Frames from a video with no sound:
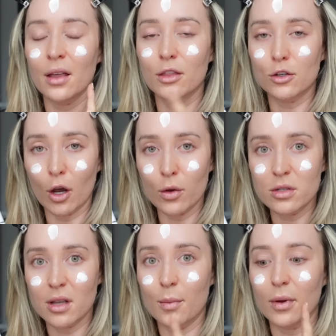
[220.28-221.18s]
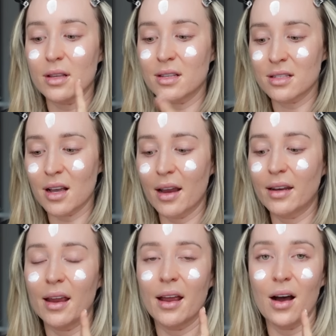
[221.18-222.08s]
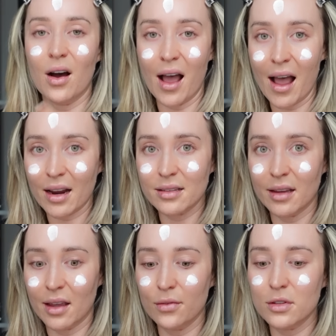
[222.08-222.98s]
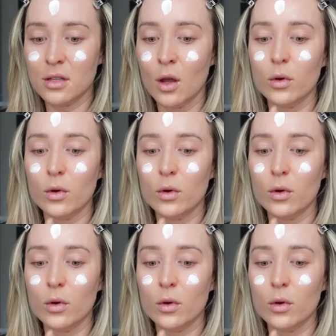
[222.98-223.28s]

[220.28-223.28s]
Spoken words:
the doser, because inside here are actives,